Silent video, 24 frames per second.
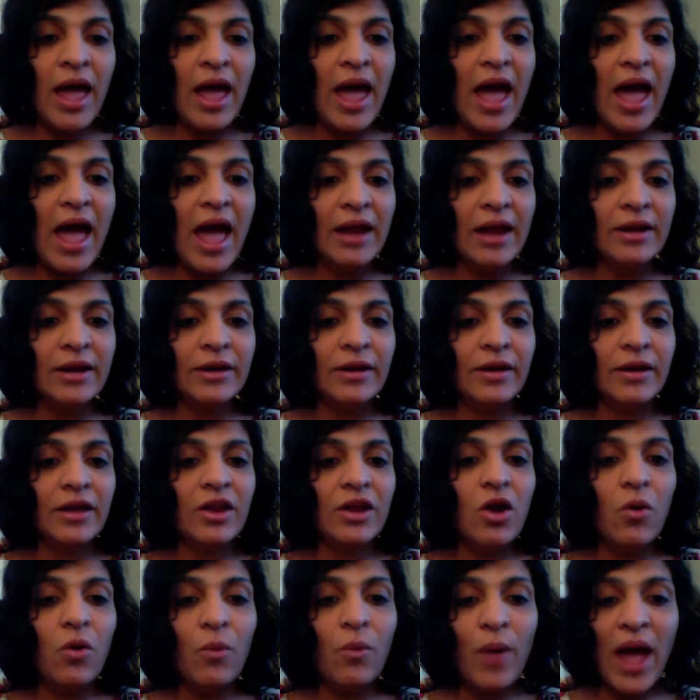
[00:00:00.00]
and
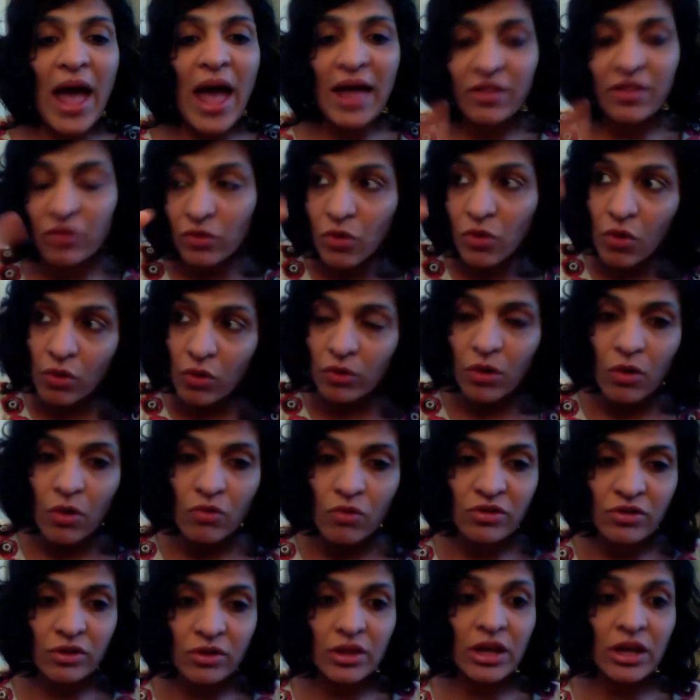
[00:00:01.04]
as you go closer,